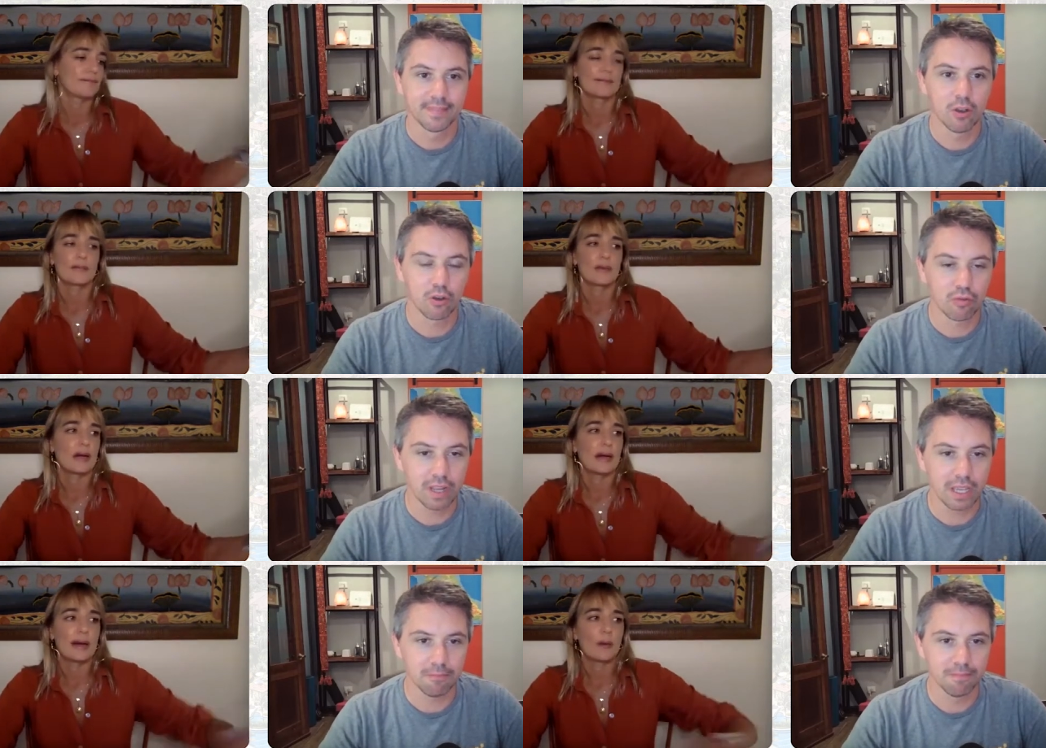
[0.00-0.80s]
Speaker 1: a
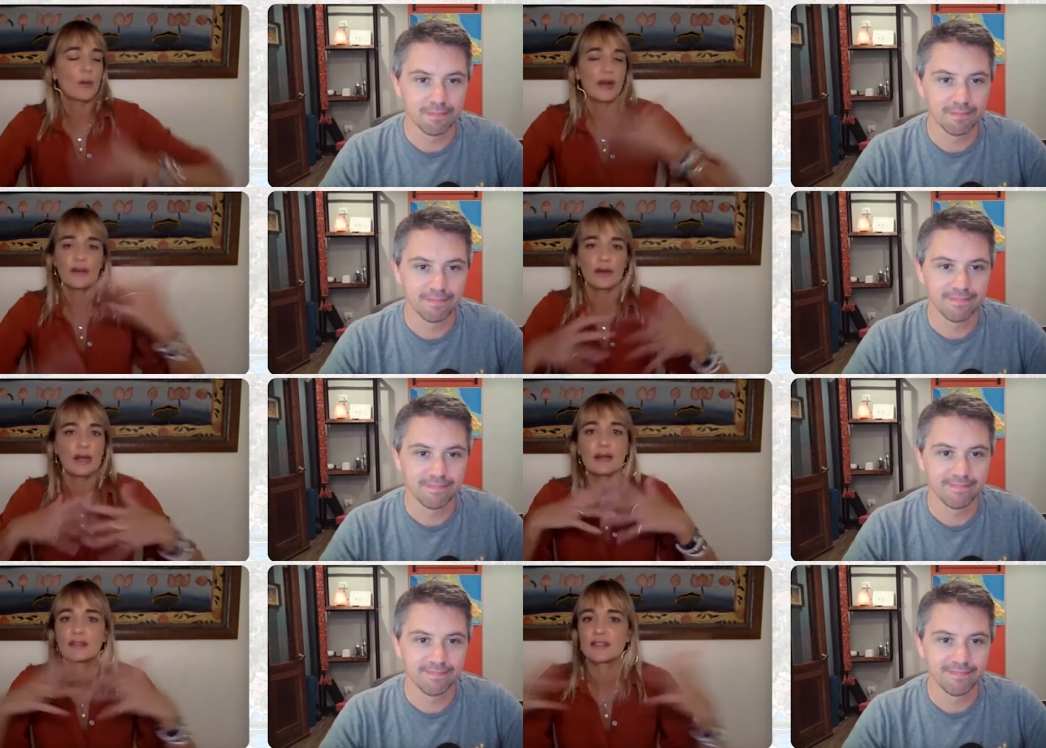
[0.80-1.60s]
creek whatever
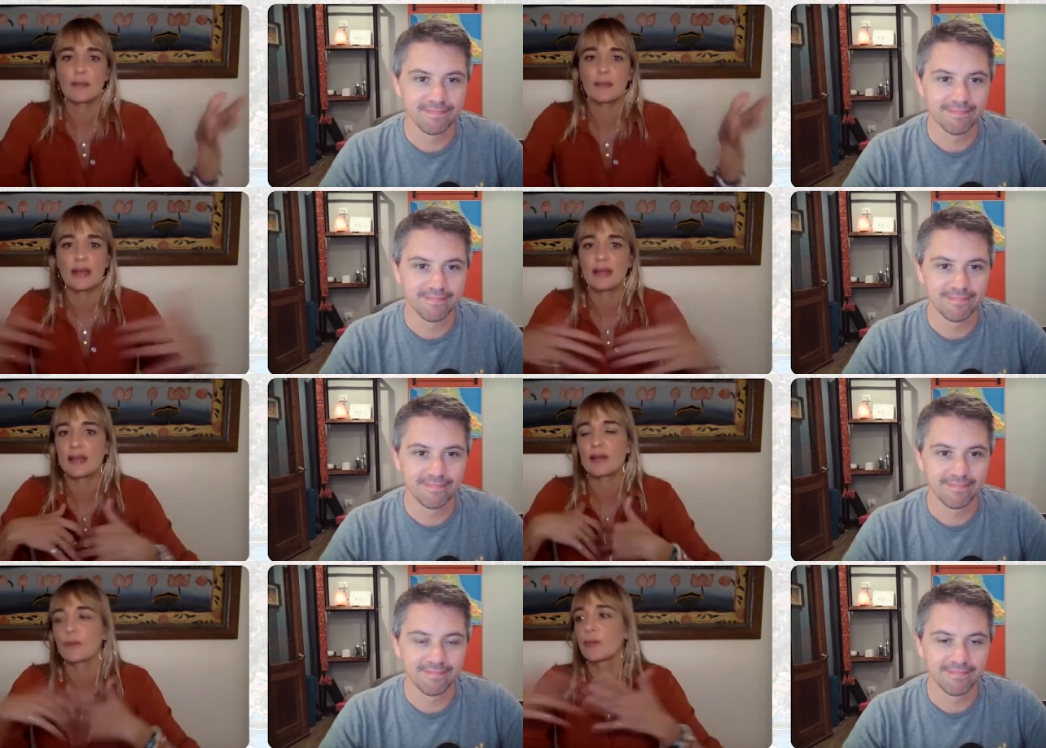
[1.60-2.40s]
it's something like
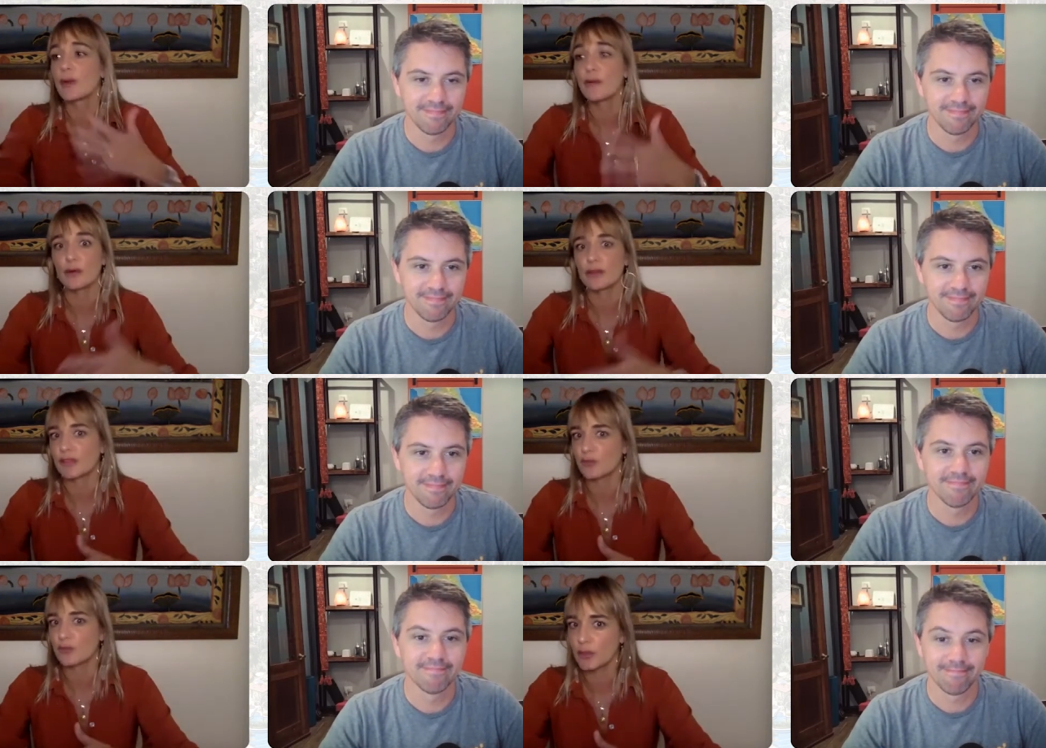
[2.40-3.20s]
like a river
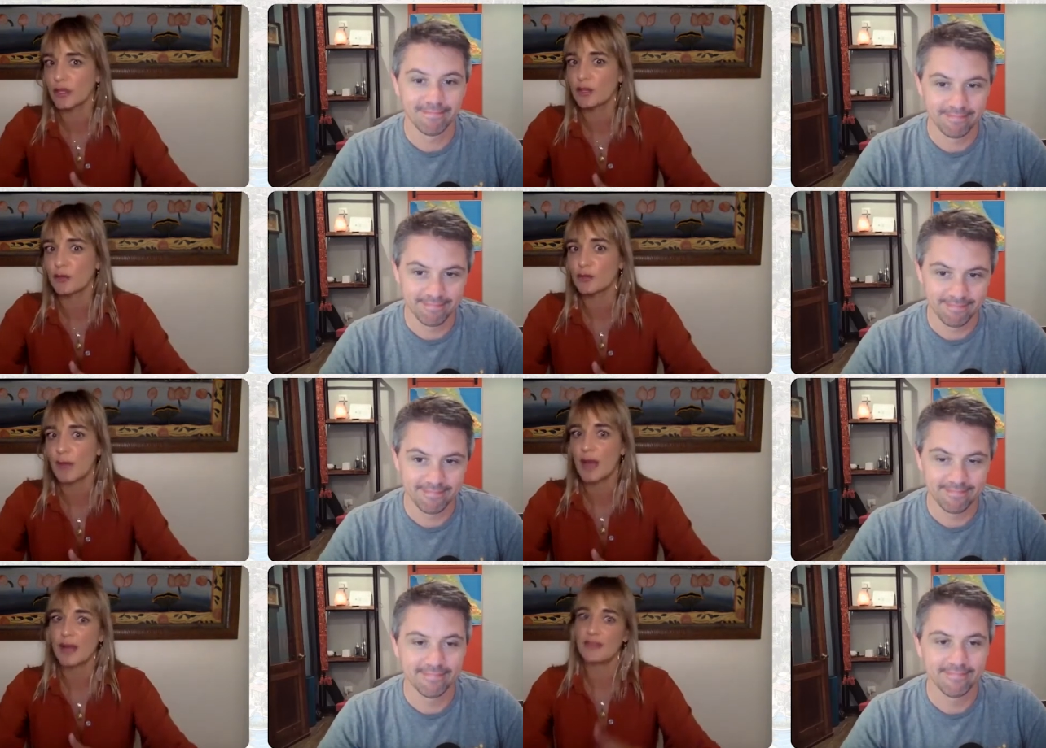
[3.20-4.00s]
that's really close
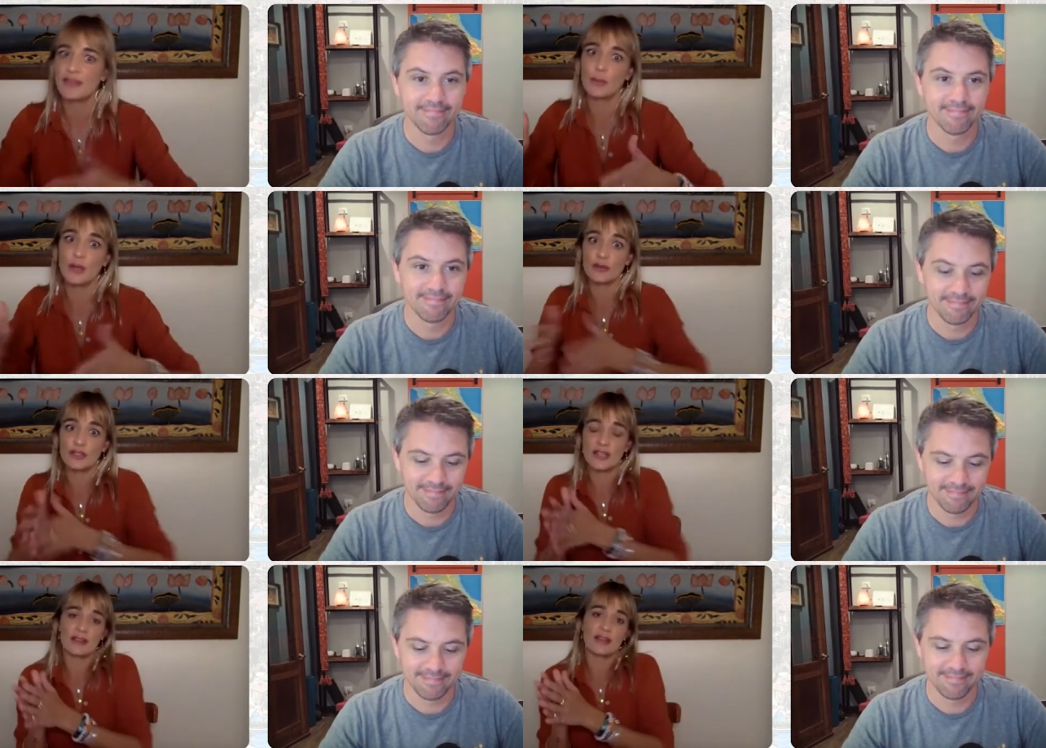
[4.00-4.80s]
by and then when you
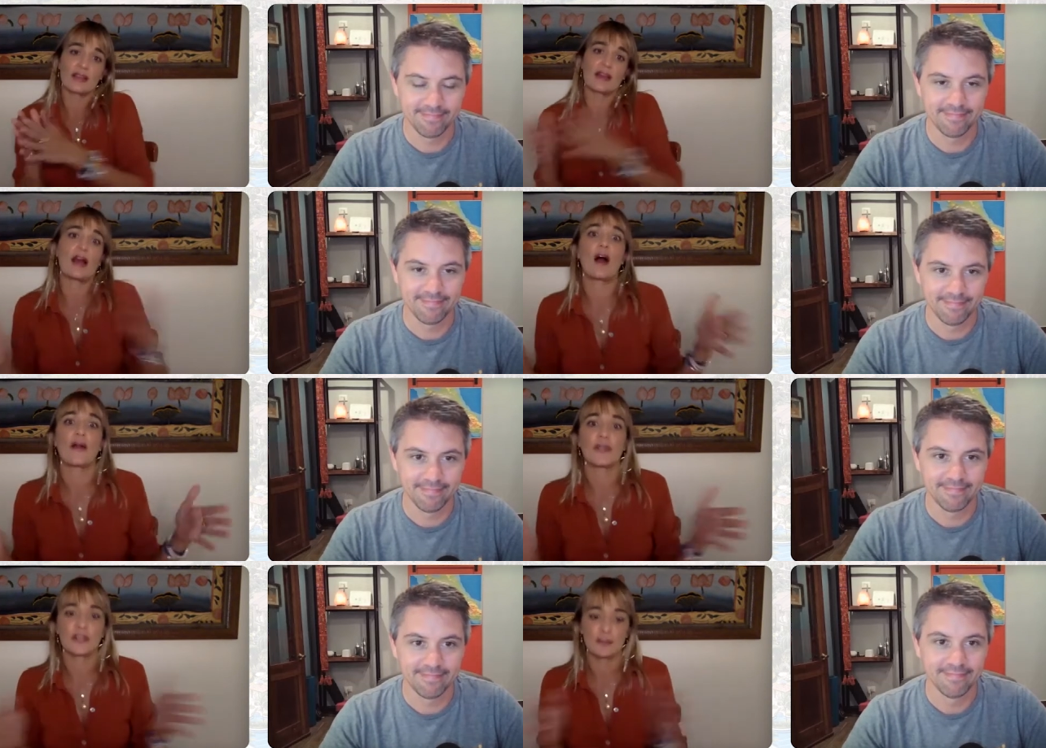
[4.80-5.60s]
take like
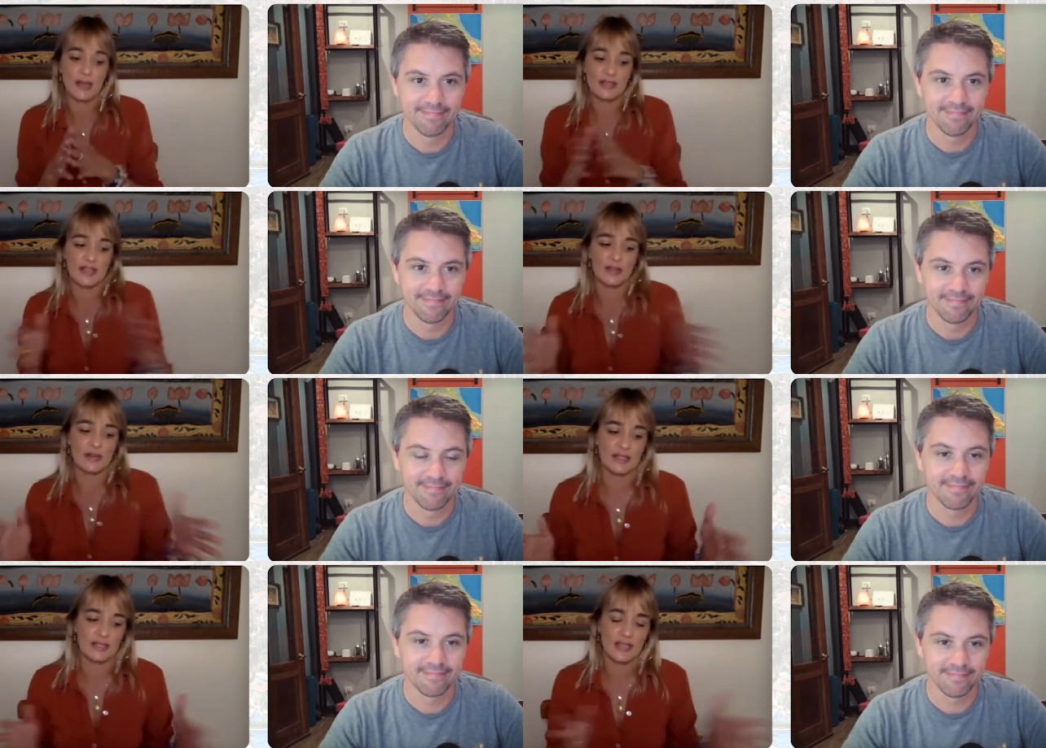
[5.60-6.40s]
all the space that you
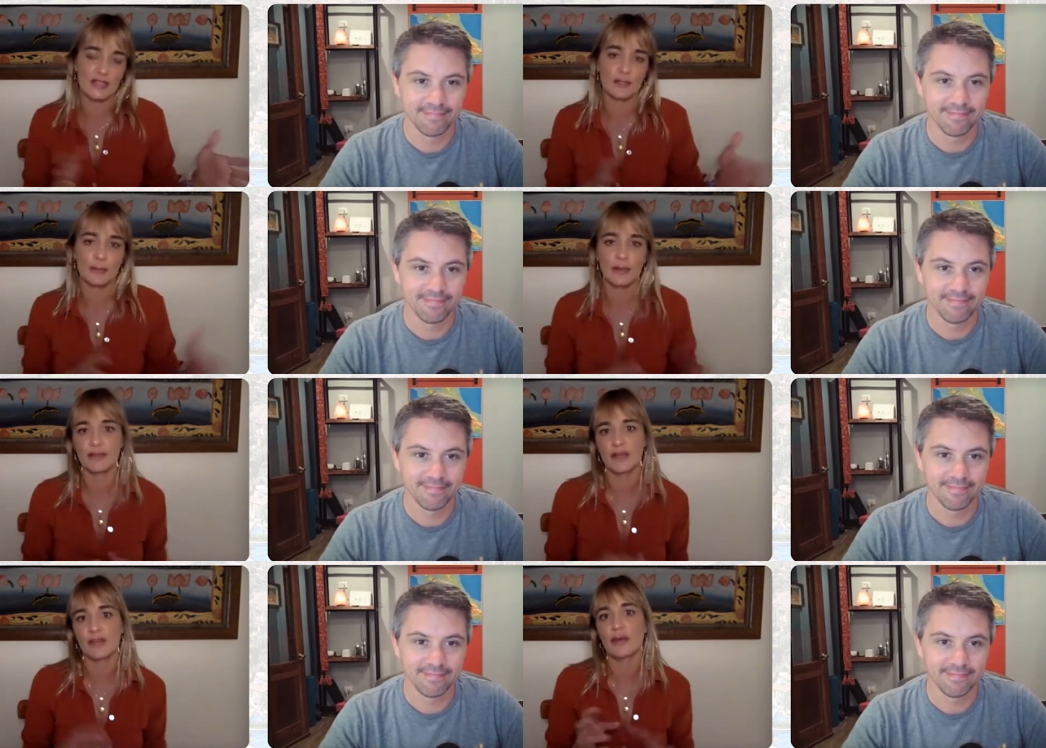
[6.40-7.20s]
need to take to build
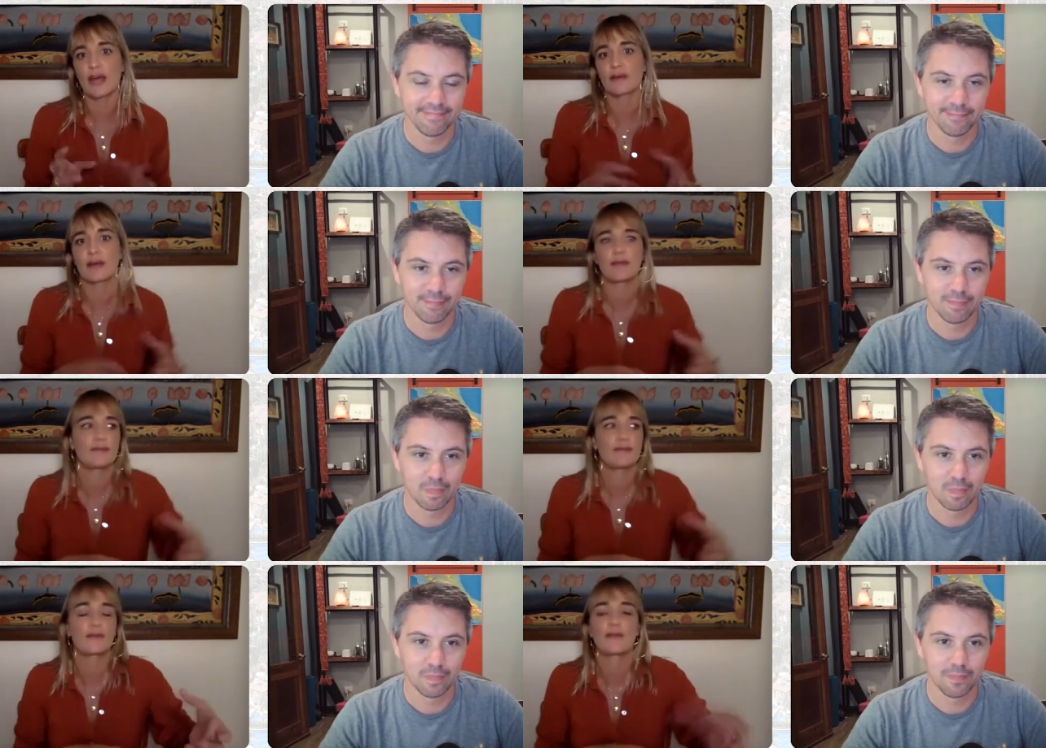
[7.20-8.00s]
then you have
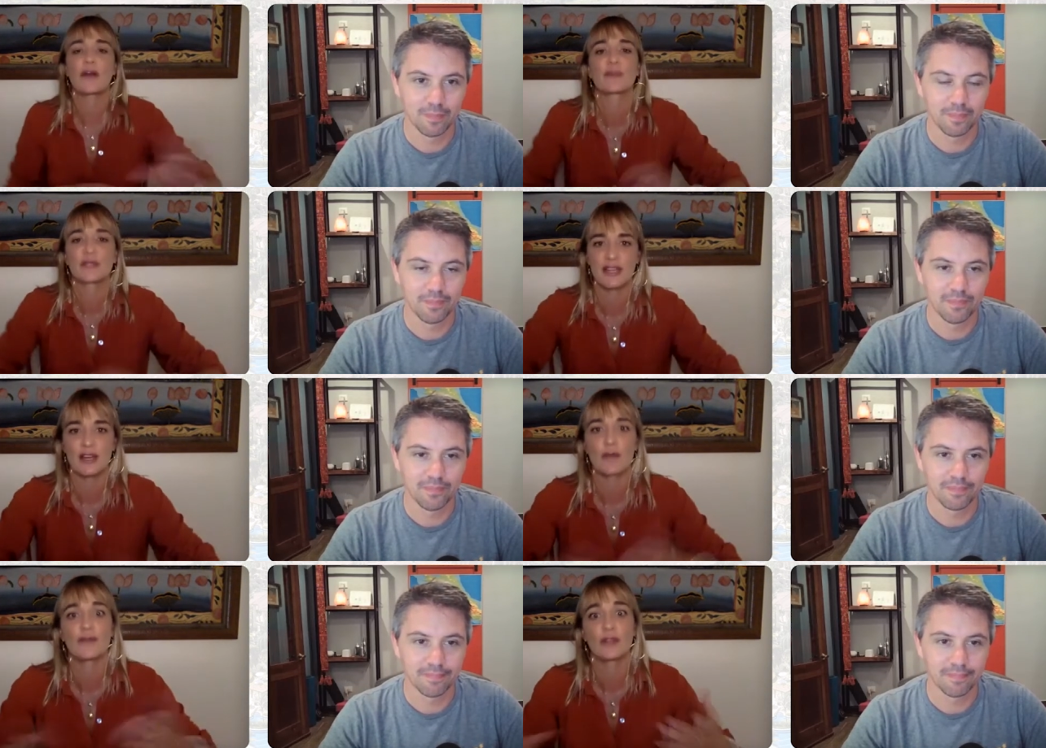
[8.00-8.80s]
like 5%
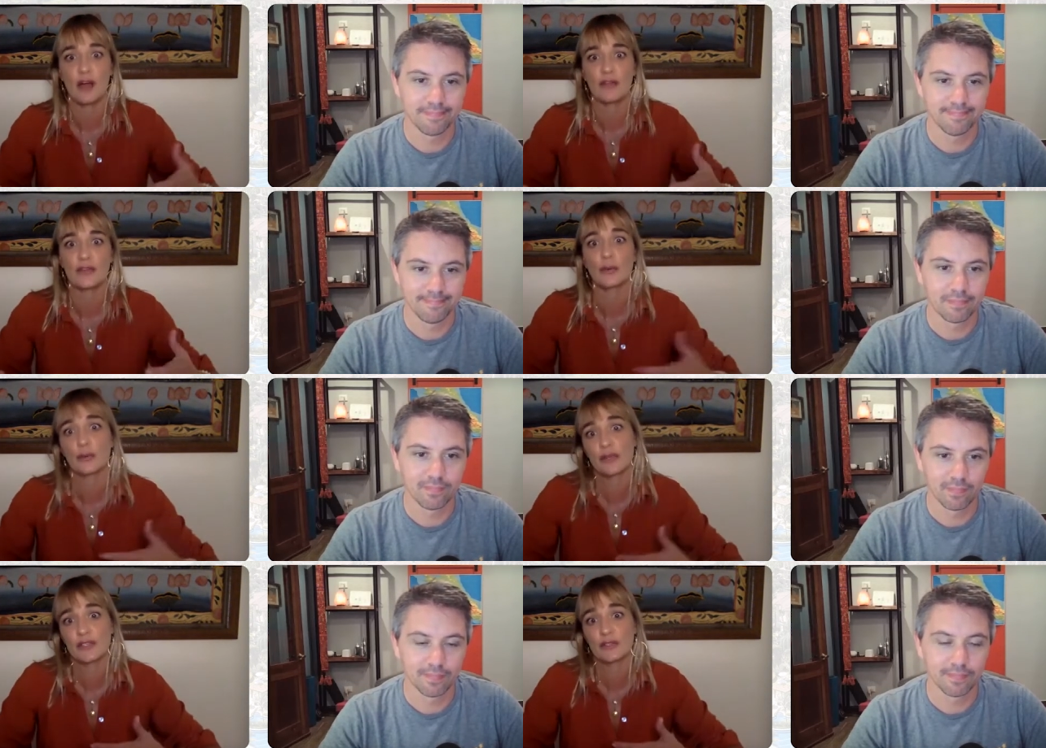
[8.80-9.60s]
of the lot that you
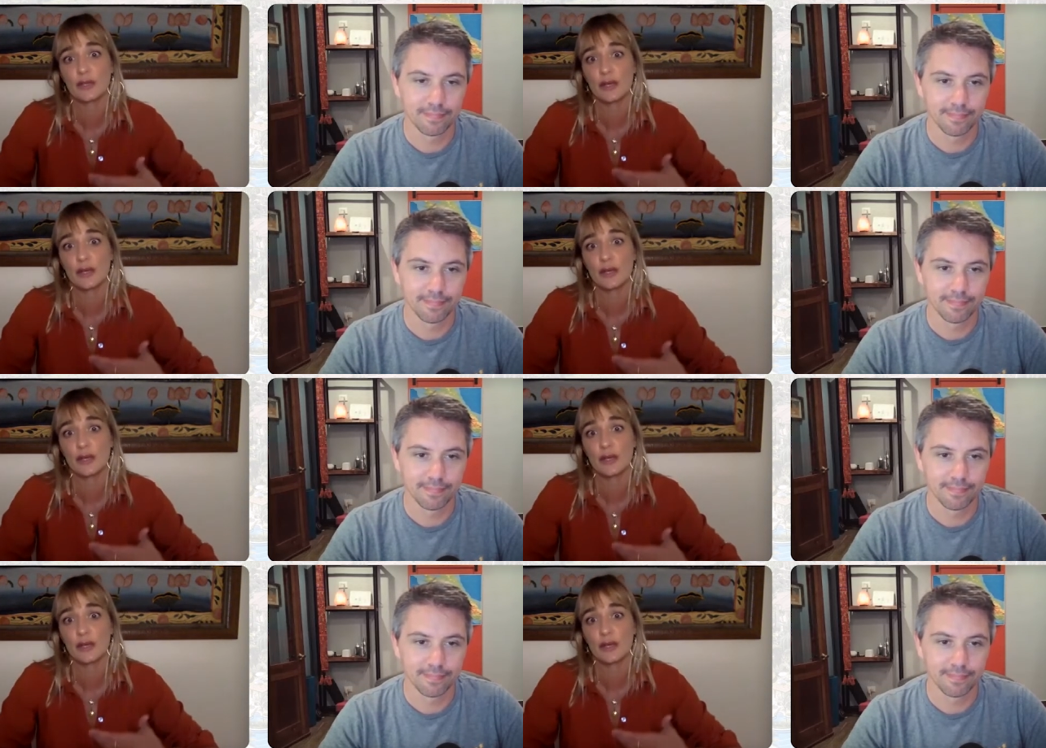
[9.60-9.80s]
originally